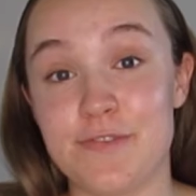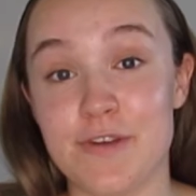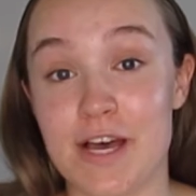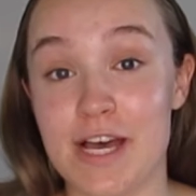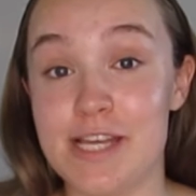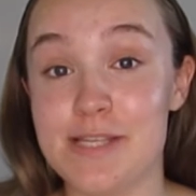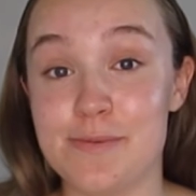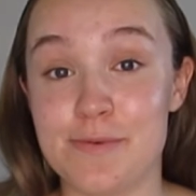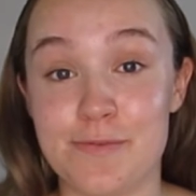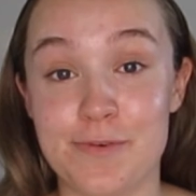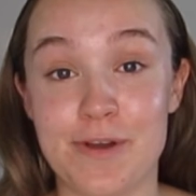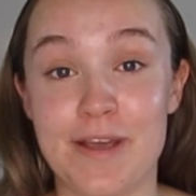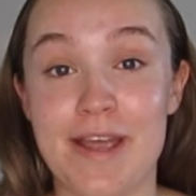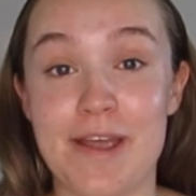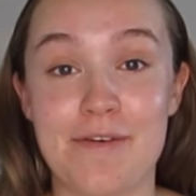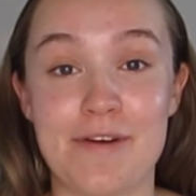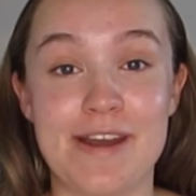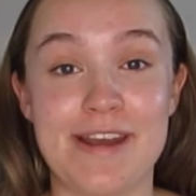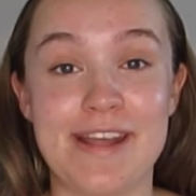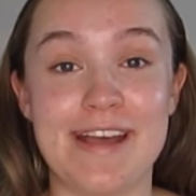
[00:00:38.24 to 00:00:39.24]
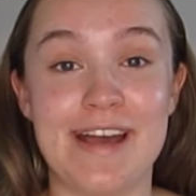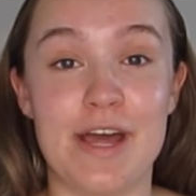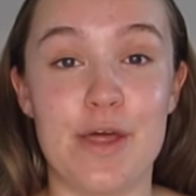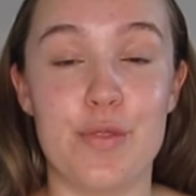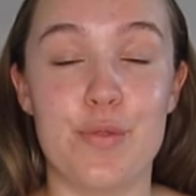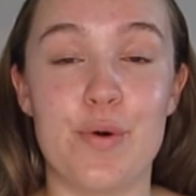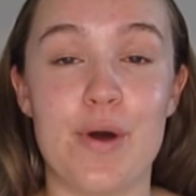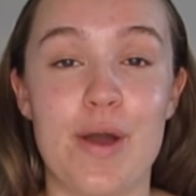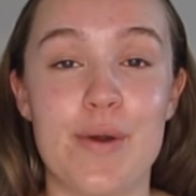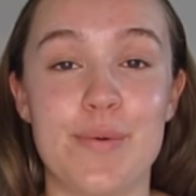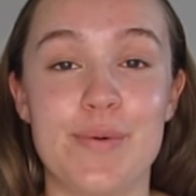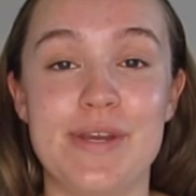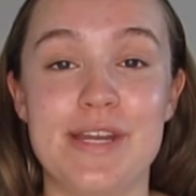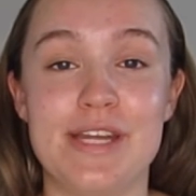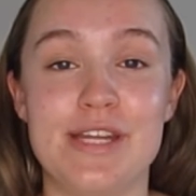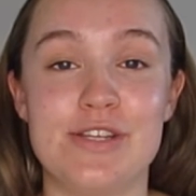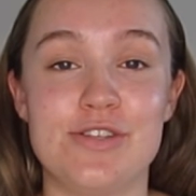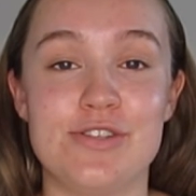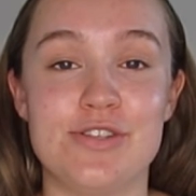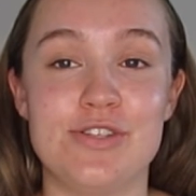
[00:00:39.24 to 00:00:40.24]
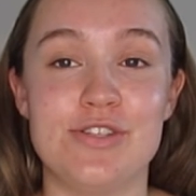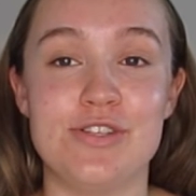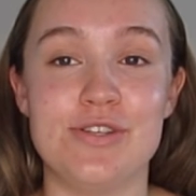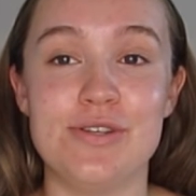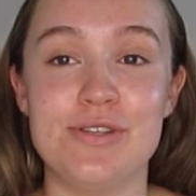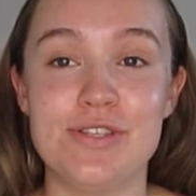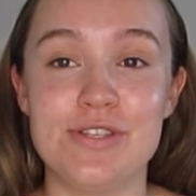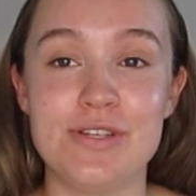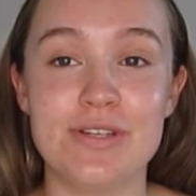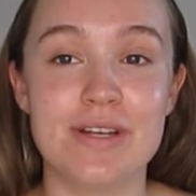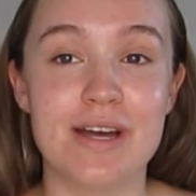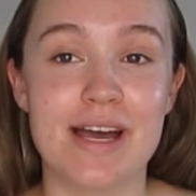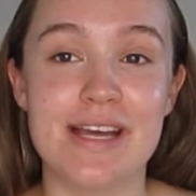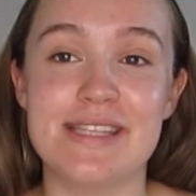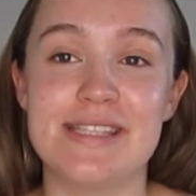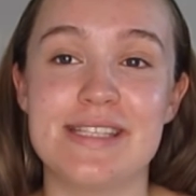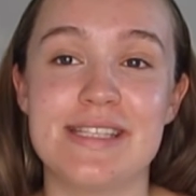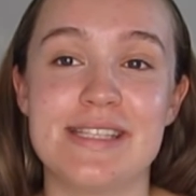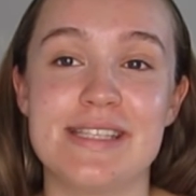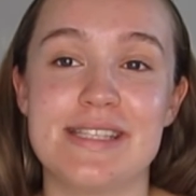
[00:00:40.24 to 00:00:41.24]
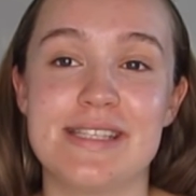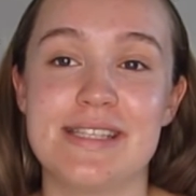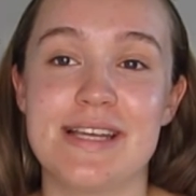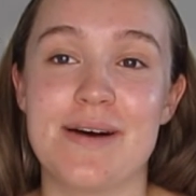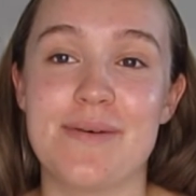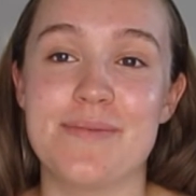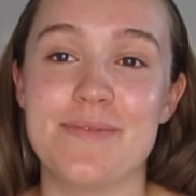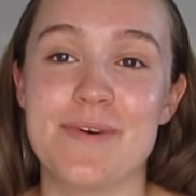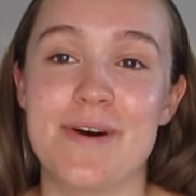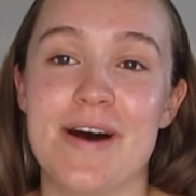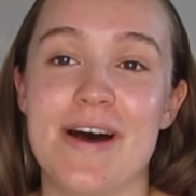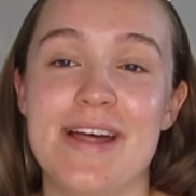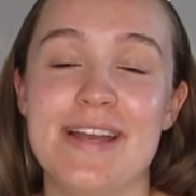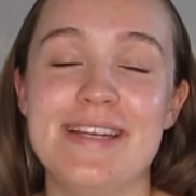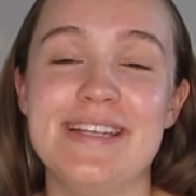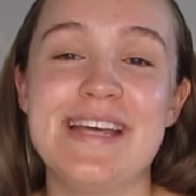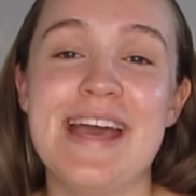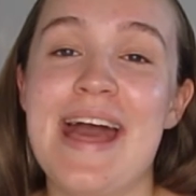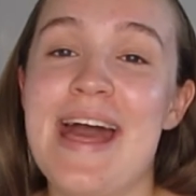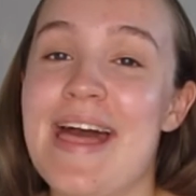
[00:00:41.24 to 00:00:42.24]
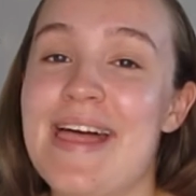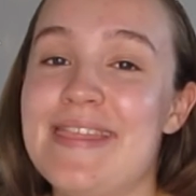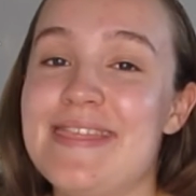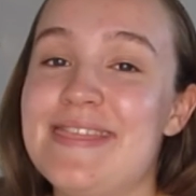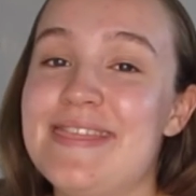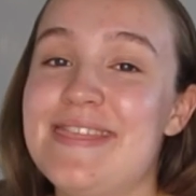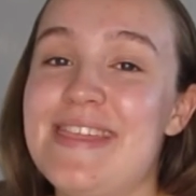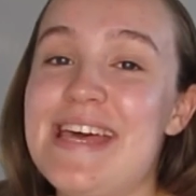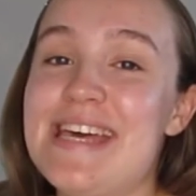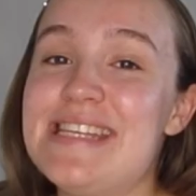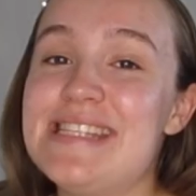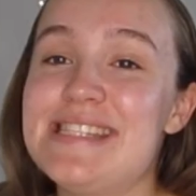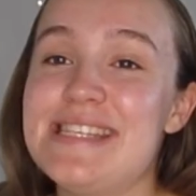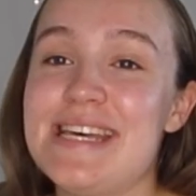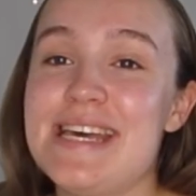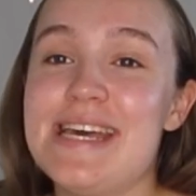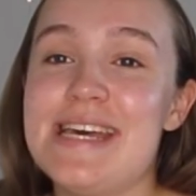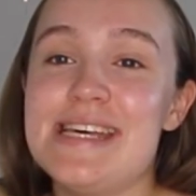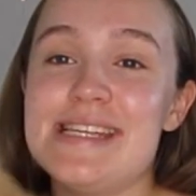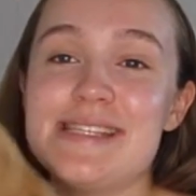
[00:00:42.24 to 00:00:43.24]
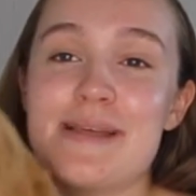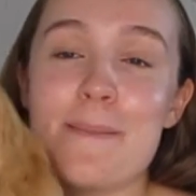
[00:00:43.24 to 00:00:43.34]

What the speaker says: First, before I get ready, I thought I would introduce you guys to someone. This is